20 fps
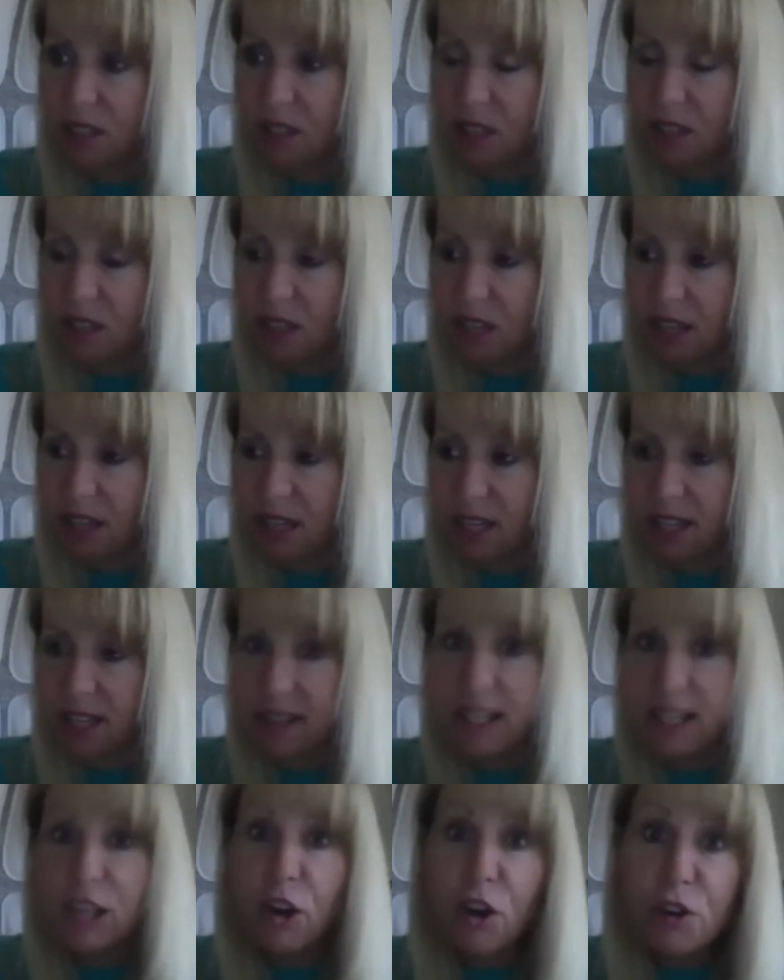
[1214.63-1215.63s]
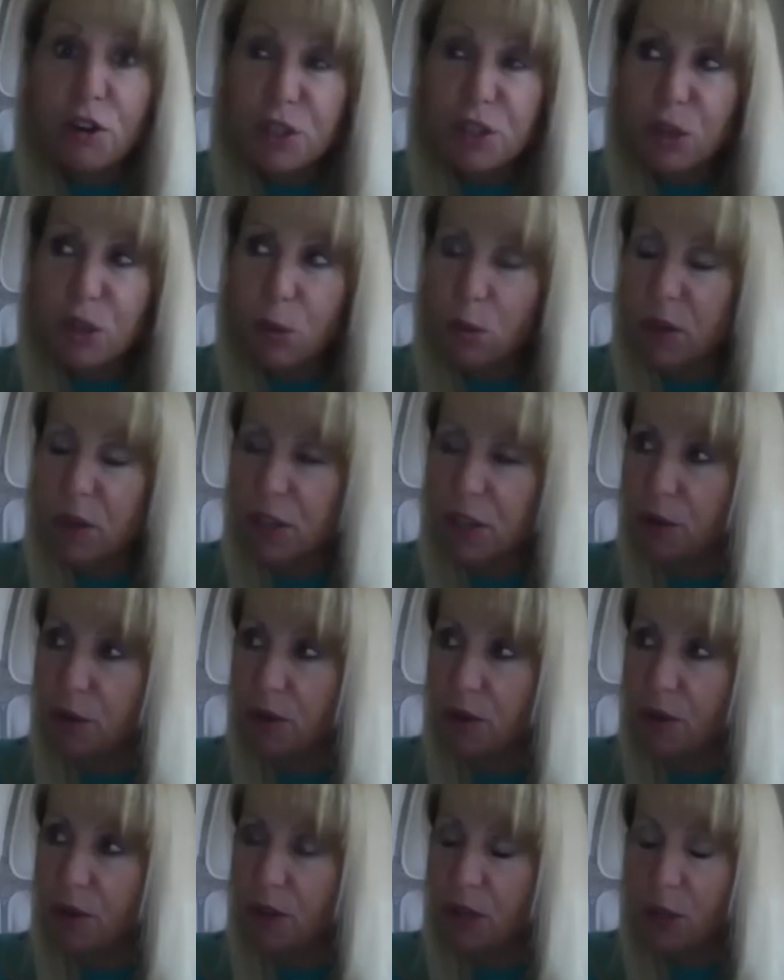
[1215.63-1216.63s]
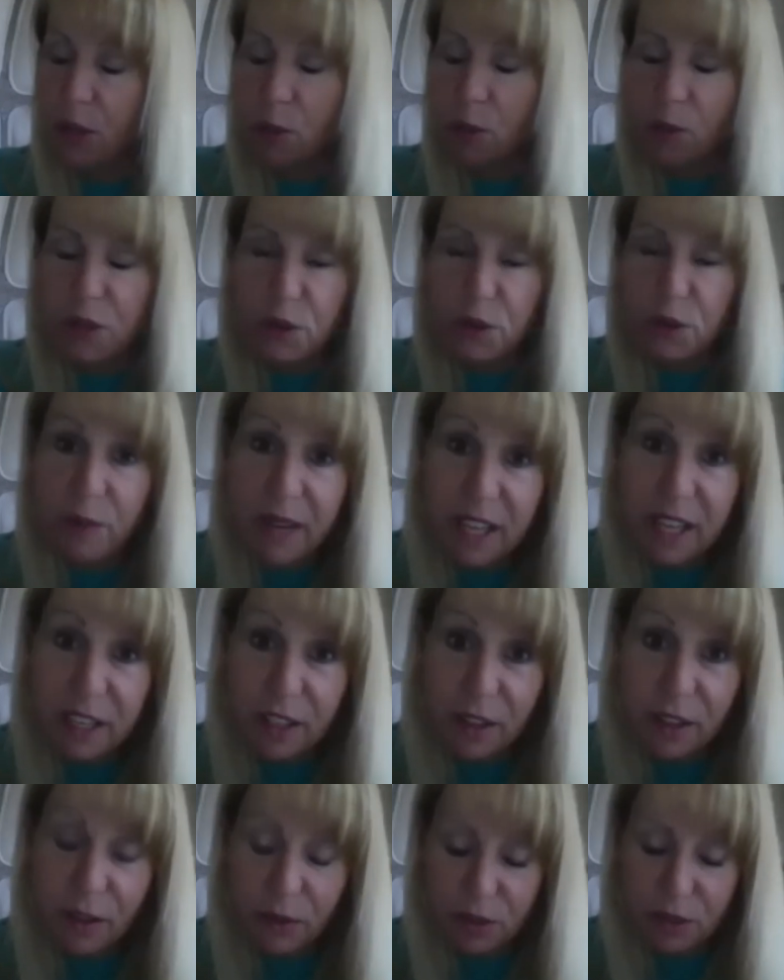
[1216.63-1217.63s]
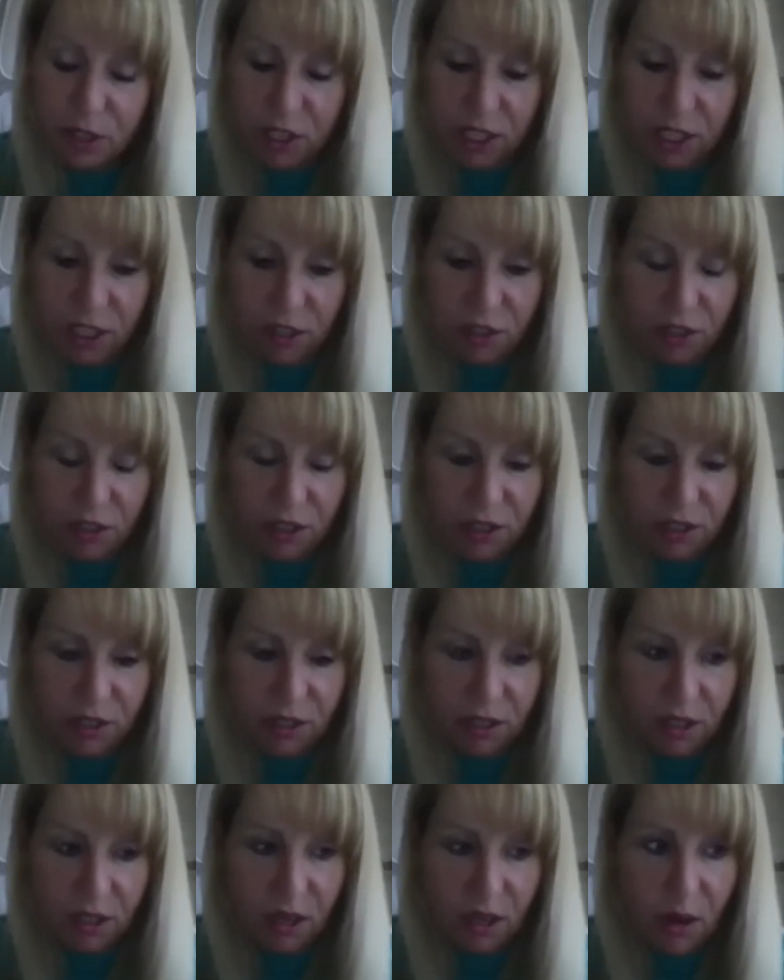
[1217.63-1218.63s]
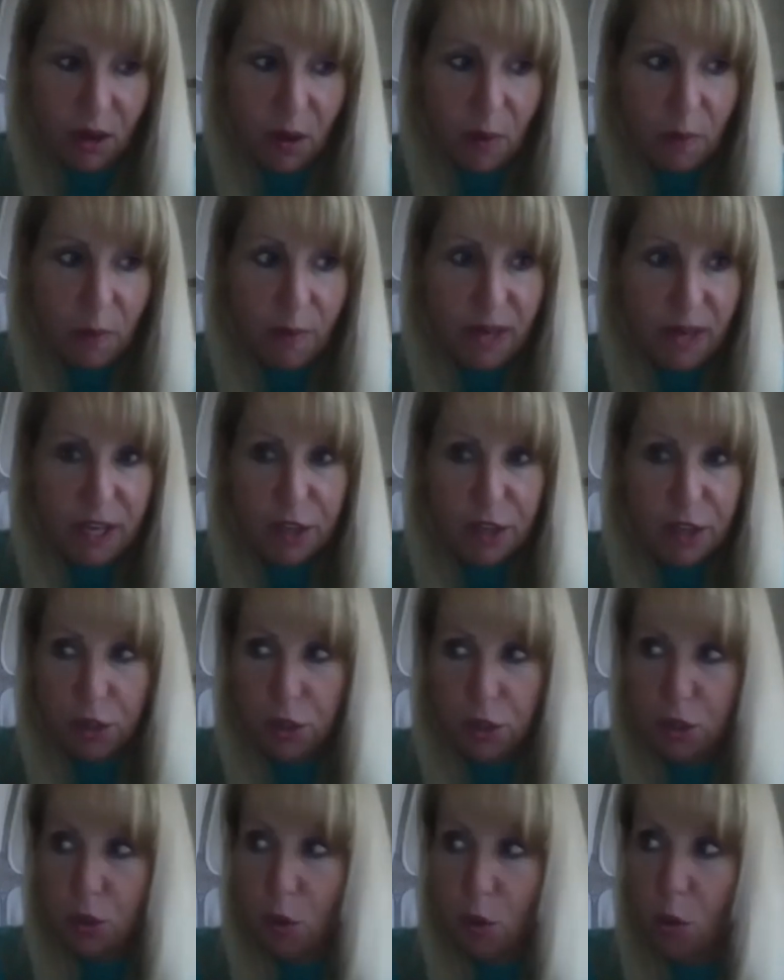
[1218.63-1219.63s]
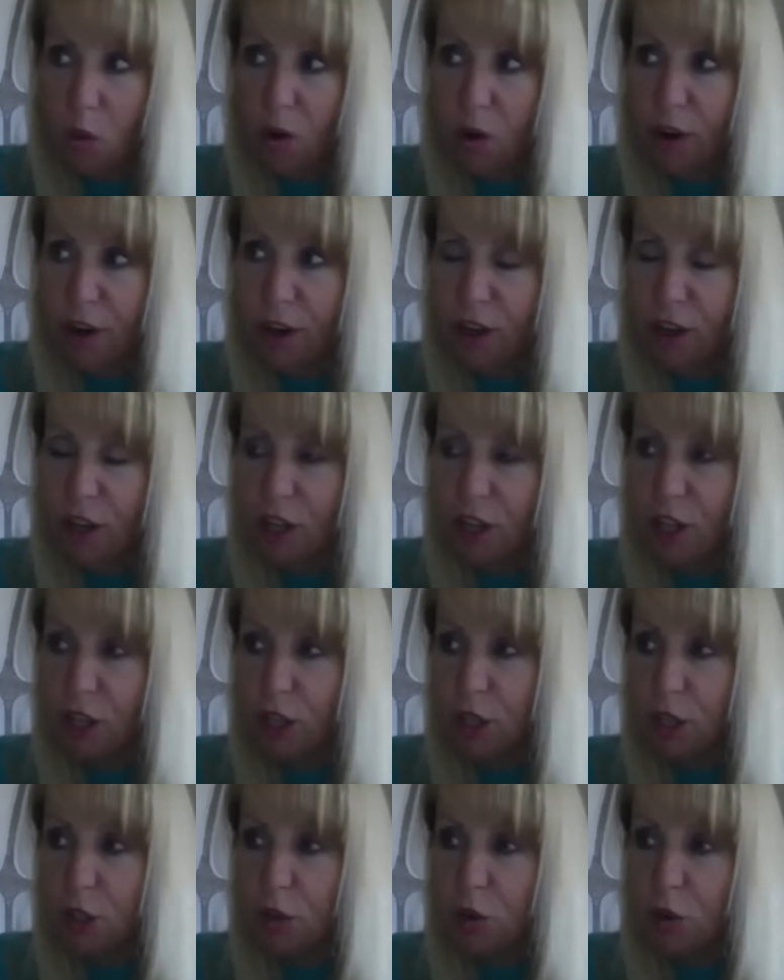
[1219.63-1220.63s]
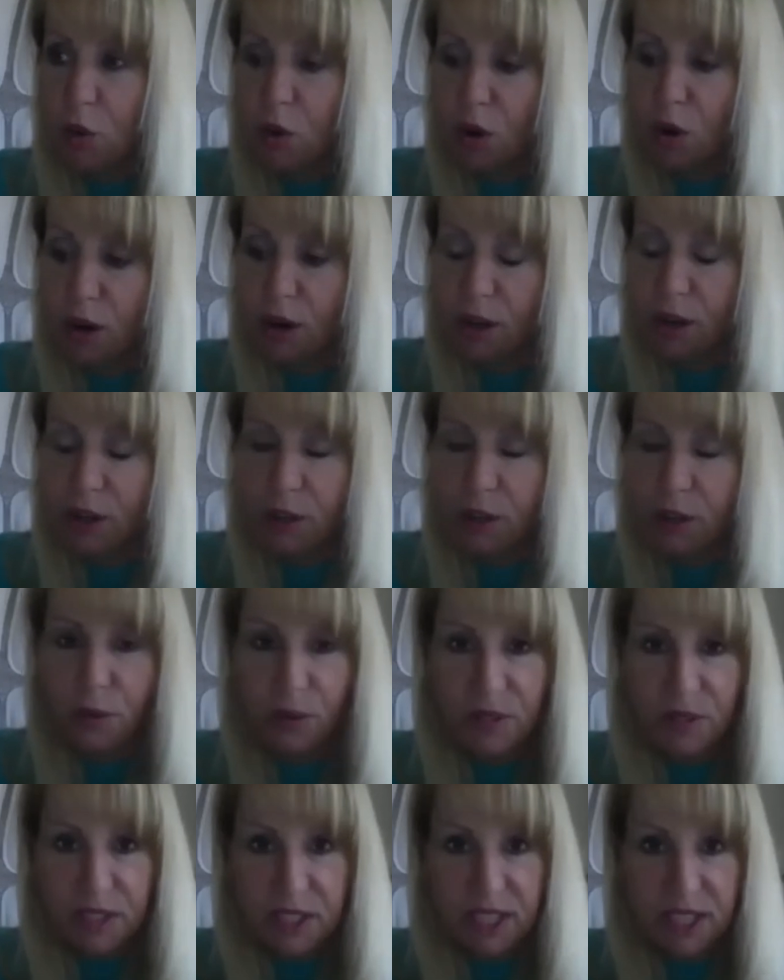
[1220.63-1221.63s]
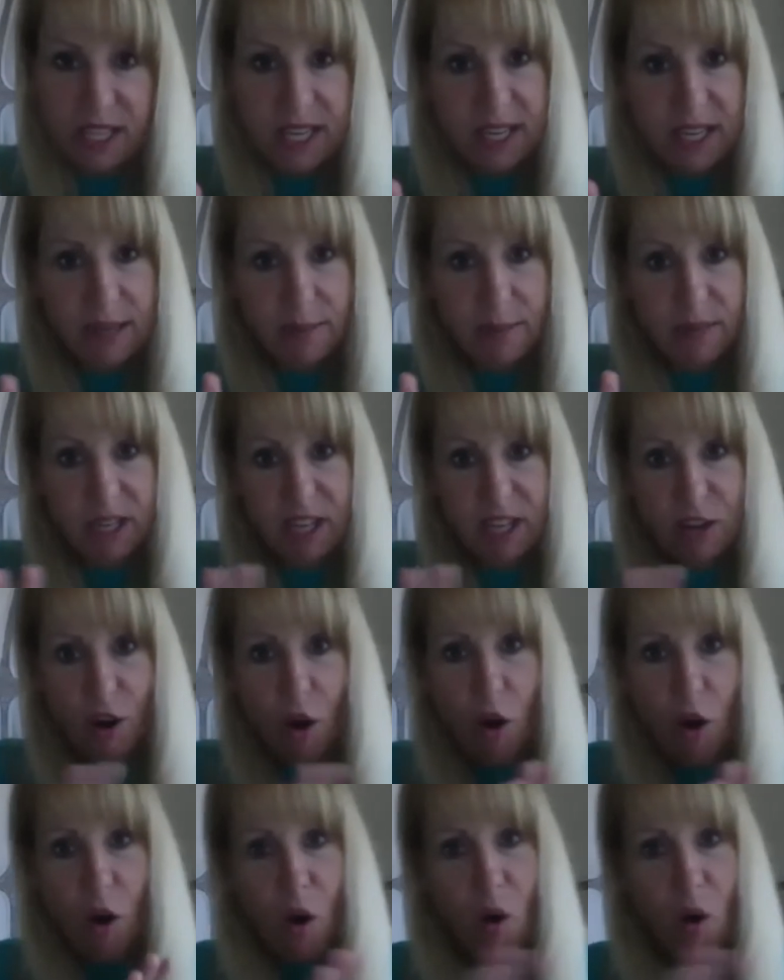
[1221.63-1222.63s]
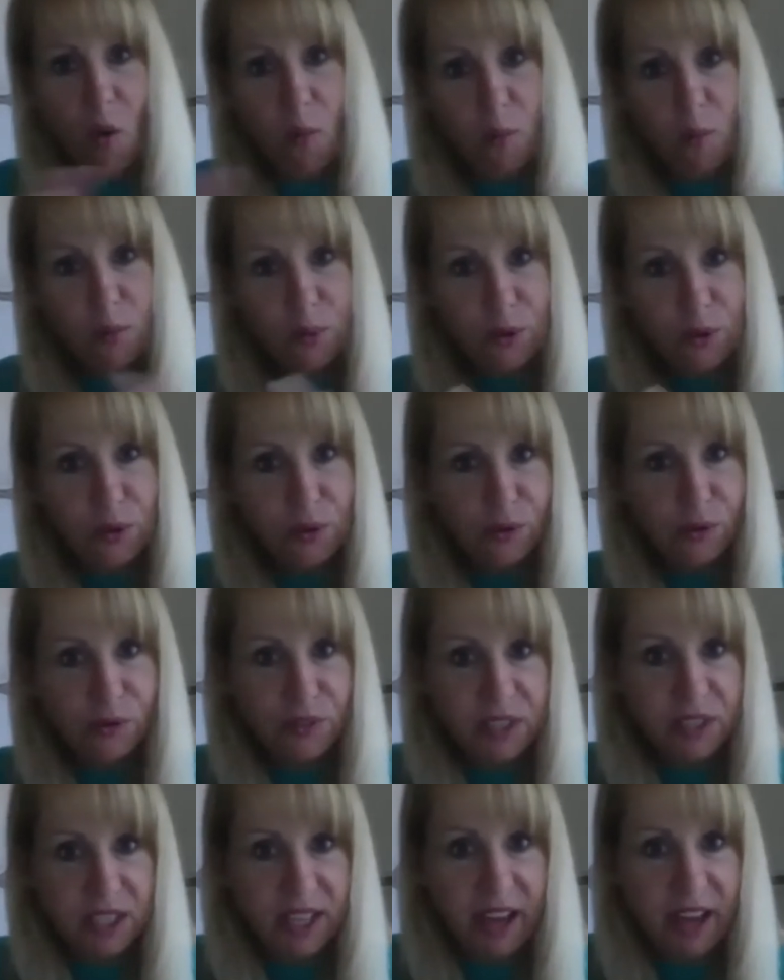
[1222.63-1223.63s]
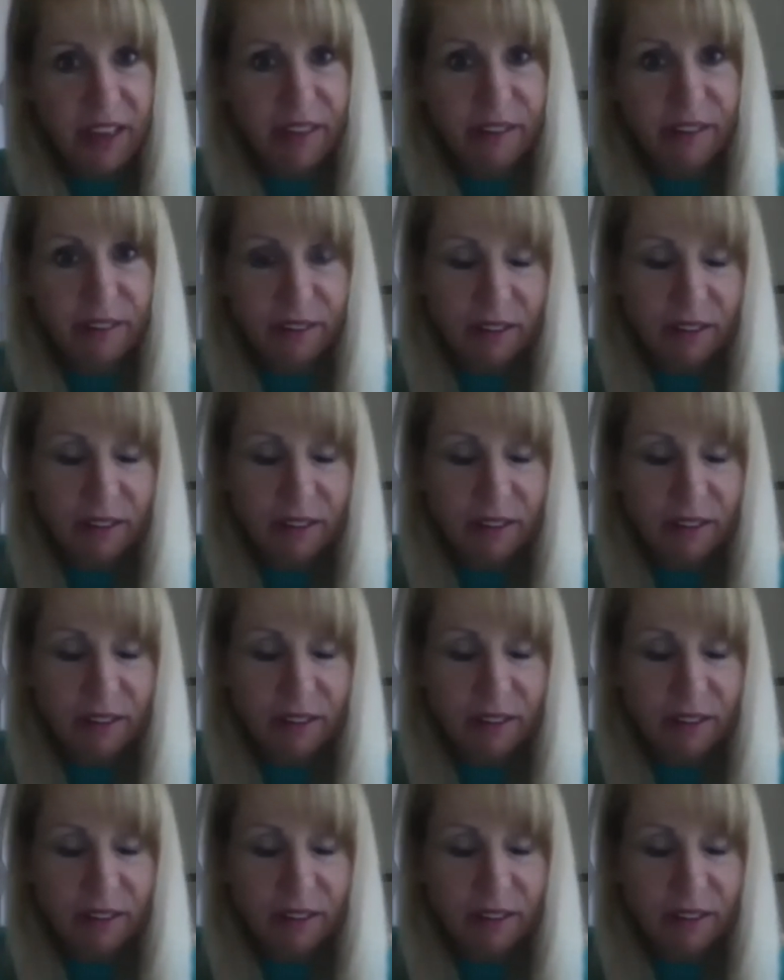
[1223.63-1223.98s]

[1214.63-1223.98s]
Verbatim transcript: and i think also when you're when you're making those changes make sure your your team can all move together